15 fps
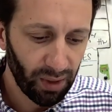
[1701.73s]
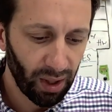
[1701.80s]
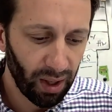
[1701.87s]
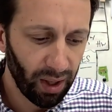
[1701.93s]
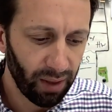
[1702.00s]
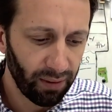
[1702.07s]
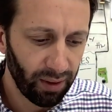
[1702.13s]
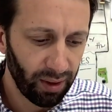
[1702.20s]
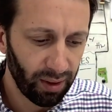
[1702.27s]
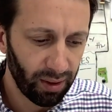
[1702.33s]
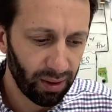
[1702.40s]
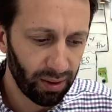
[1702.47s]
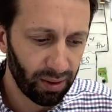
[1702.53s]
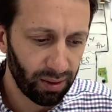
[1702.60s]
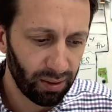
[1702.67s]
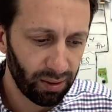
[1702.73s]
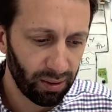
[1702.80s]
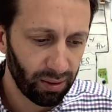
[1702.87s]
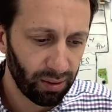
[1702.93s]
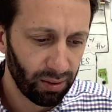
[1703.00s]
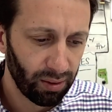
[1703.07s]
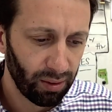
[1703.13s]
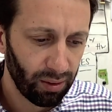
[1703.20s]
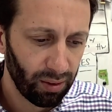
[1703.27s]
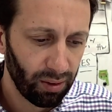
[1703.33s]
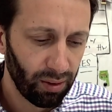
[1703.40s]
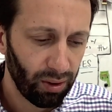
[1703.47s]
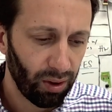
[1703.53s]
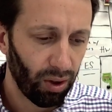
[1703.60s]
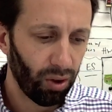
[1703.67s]
and then
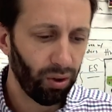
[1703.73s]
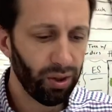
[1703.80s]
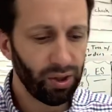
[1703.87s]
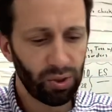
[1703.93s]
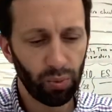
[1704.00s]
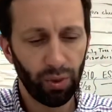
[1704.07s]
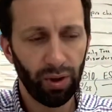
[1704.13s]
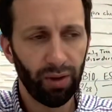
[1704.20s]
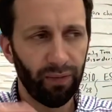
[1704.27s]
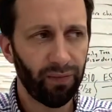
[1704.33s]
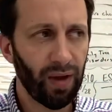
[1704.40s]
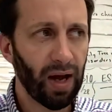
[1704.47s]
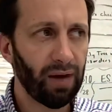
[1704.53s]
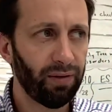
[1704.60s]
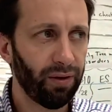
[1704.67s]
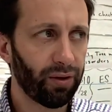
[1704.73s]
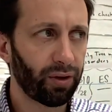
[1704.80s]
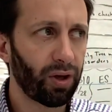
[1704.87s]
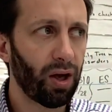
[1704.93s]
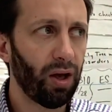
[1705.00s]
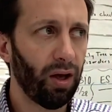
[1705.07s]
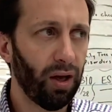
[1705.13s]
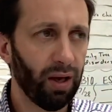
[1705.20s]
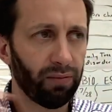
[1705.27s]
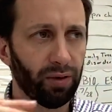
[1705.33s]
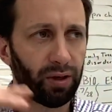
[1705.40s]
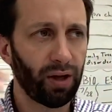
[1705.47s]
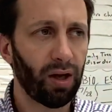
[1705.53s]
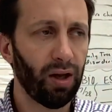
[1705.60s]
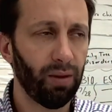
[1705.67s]
on each one of the 5 other every
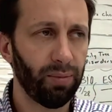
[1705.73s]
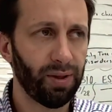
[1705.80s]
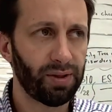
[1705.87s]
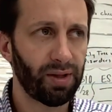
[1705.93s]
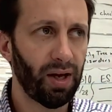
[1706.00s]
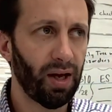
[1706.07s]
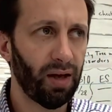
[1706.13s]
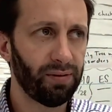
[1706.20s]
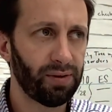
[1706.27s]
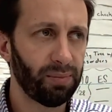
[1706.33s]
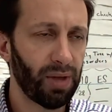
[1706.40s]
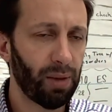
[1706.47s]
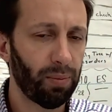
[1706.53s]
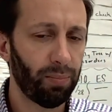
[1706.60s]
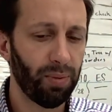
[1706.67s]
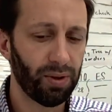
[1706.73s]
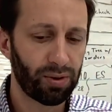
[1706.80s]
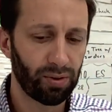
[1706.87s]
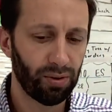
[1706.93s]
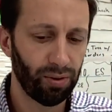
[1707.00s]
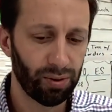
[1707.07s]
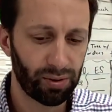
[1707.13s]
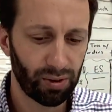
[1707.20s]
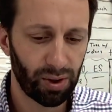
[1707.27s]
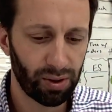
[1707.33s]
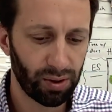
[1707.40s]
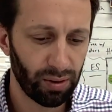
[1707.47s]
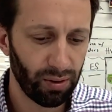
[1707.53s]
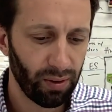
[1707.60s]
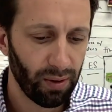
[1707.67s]
column needs to have some type of picture
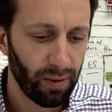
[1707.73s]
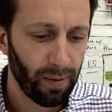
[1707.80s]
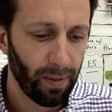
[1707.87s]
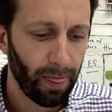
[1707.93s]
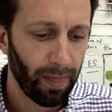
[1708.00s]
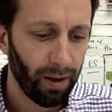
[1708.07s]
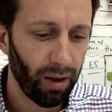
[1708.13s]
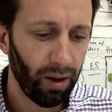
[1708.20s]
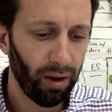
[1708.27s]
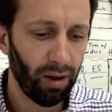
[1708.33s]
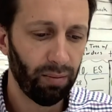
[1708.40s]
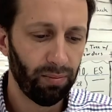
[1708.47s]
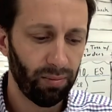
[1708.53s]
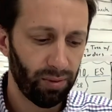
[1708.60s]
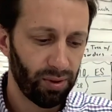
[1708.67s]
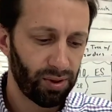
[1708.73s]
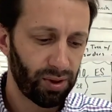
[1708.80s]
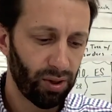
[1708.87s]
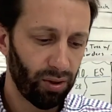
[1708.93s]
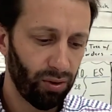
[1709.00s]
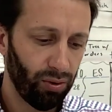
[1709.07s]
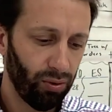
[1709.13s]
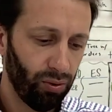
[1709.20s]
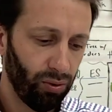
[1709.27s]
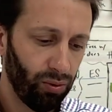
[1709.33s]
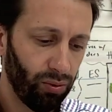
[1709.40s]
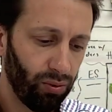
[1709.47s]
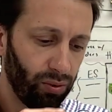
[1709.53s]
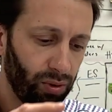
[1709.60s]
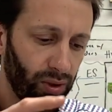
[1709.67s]
illustration.
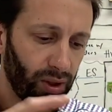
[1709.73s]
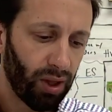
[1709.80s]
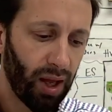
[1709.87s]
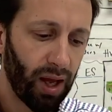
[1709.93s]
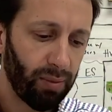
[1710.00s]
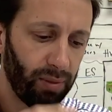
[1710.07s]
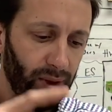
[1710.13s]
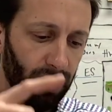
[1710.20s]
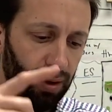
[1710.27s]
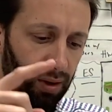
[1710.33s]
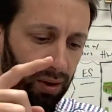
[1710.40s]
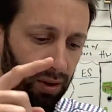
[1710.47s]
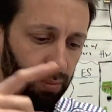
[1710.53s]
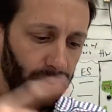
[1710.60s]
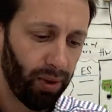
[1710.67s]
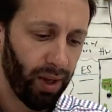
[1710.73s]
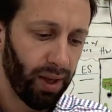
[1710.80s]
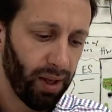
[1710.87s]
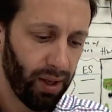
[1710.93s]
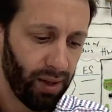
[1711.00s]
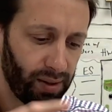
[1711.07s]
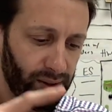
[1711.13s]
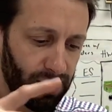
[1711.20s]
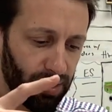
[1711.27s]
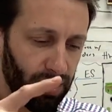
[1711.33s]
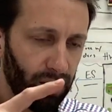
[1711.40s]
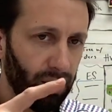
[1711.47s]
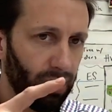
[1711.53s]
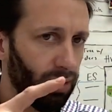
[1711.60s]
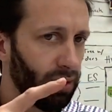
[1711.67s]
So climate, plants.
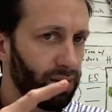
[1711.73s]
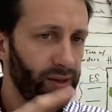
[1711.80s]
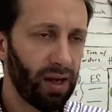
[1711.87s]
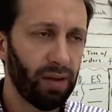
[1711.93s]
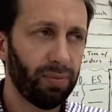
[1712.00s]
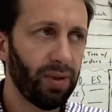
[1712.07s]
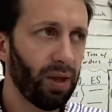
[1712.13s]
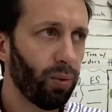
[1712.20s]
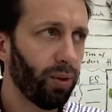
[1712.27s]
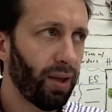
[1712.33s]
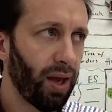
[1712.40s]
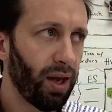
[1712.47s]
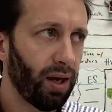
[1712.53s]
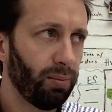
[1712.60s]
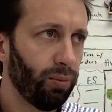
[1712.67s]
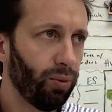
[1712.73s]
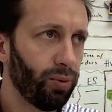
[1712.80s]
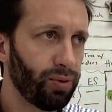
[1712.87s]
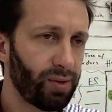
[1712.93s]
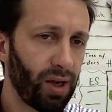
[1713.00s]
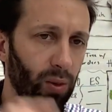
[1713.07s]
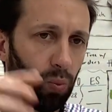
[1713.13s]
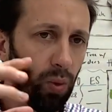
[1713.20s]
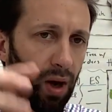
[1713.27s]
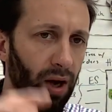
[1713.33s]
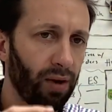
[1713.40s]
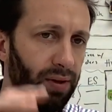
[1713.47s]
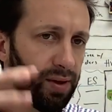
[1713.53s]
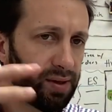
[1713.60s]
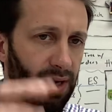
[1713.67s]
Same thing with animals, like why
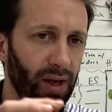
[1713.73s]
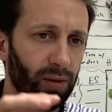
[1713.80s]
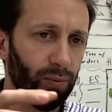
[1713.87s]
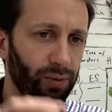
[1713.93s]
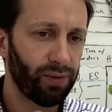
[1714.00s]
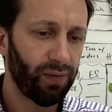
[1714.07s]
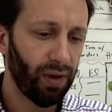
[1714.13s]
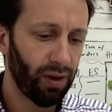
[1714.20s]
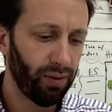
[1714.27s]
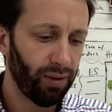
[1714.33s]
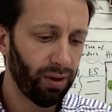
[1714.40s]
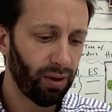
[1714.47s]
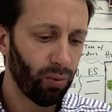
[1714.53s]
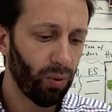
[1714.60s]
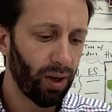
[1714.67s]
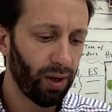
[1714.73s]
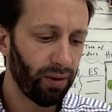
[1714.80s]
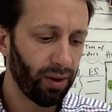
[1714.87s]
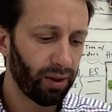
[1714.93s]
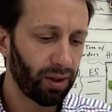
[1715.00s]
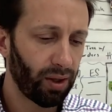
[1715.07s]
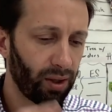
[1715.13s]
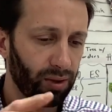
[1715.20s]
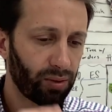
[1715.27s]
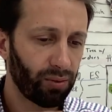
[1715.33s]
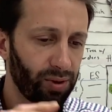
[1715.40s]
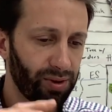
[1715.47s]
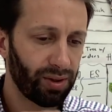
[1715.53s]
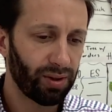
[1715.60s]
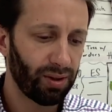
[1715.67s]
are these animals found there? Why are they
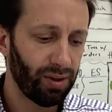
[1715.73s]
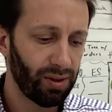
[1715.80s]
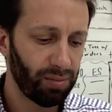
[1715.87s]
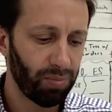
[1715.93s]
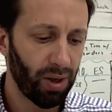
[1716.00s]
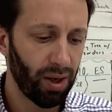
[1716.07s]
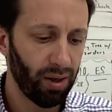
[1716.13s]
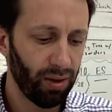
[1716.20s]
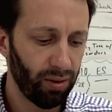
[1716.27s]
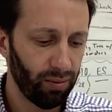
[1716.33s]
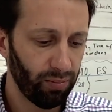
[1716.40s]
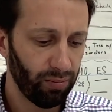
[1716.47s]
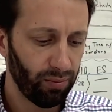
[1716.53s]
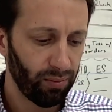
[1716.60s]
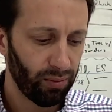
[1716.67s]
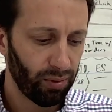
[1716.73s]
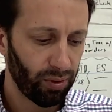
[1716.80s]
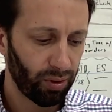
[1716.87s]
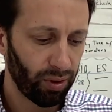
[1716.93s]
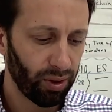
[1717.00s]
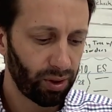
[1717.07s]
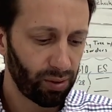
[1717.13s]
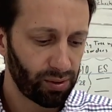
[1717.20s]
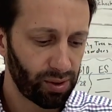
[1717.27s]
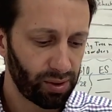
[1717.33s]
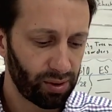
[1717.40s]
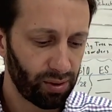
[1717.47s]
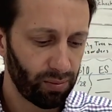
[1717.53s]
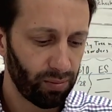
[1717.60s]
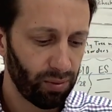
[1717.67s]
characteristic to this biome or
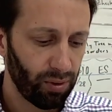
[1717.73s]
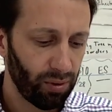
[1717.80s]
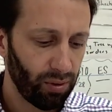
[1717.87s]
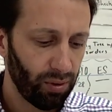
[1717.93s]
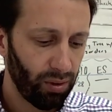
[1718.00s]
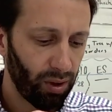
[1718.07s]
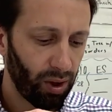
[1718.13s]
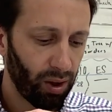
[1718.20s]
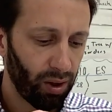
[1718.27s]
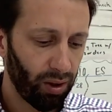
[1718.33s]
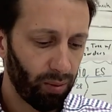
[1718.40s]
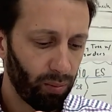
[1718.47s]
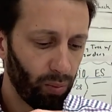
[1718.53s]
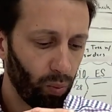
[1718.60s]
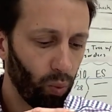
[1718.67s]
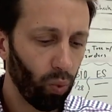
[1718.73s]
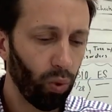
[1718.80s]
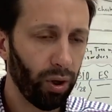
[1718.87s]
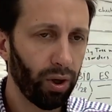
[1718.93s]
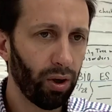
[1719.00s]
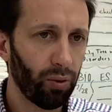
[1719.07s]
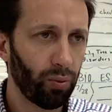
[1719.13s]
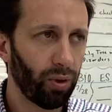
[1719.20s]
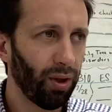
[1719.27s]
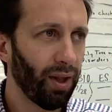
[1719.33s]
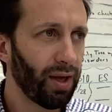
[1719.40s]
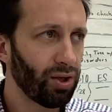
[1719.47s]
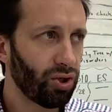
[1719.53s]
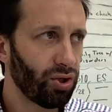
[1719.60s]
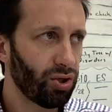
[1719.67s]
ecosystem? One on
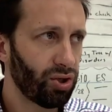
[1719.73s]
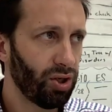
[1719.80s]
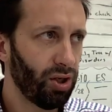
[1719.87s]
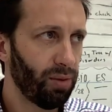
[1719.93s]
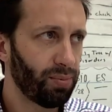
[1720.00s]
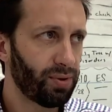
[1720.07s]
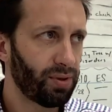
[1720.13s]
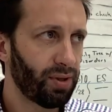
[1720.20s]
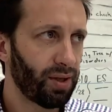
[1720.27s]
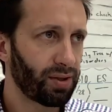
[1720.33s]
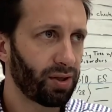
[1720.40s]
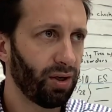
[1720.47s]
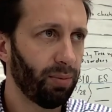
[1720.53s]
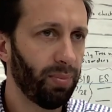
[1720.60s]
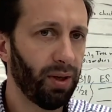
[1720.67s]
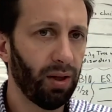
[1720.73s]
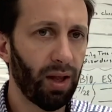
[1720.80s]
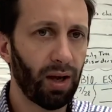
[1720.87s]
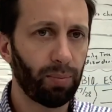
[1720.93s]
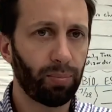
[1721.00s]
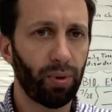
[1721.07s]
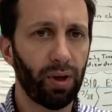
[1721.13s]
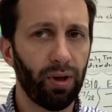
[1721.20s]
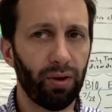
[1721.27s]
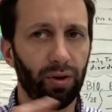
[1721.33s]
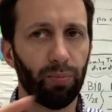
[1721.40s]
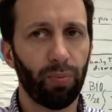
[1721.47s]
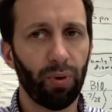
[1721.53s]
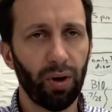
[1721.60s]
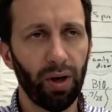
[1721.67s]
relationships, that's going to be like
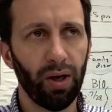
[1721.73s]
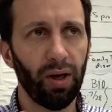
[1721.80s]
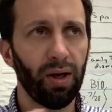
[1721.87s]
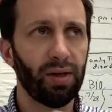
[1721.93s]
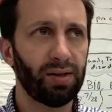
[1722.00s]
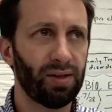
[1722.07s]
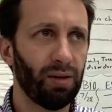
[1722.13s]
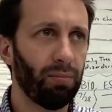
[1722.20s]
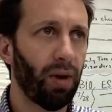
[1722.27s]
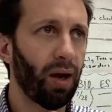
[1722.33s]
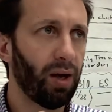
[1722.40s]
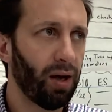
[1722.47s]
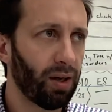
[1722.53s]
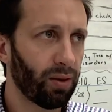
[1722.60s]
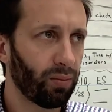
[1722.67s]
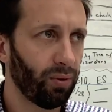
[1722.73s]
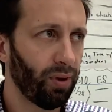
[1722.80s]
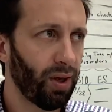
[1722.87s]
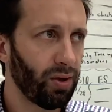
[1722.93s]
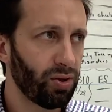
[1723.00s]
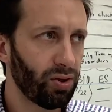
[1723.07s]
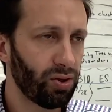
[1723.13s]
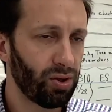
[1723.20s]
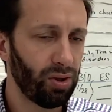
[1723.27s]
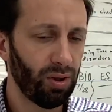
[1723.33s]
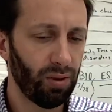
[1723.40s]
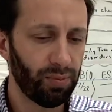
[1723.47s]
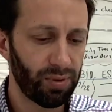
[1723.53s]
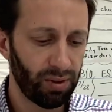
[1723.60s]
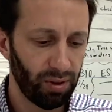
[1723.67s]
predator-prey, symbiotic
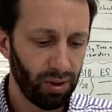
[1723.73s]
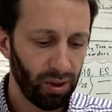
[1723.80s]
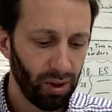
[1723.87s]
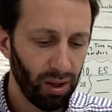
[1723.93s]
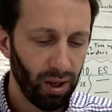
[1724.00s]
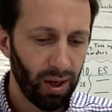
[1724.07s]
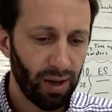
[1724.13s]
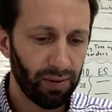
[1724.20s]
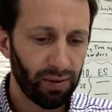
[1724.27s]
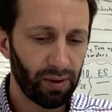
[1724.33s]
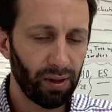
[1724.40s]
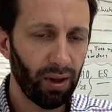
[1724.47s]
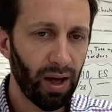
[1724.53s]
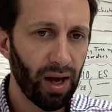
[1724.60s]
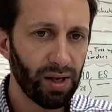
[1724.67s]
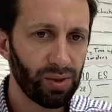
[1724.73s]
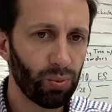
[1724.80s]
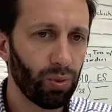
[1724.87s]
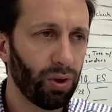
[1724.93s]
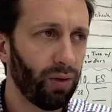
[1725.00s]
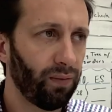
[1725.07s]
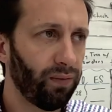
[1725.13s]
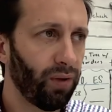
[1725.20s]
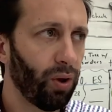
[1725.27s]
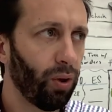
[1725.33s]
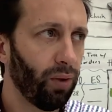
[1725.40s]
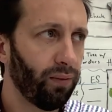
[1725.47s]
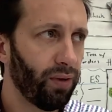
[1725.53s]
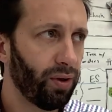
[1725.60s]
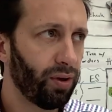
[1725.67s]
relationships. And then the last one on flow
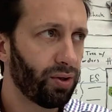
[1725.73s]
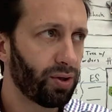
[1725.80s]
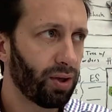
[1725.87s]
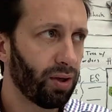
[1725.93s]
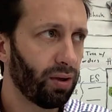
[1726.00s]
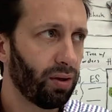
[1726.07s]
of energy.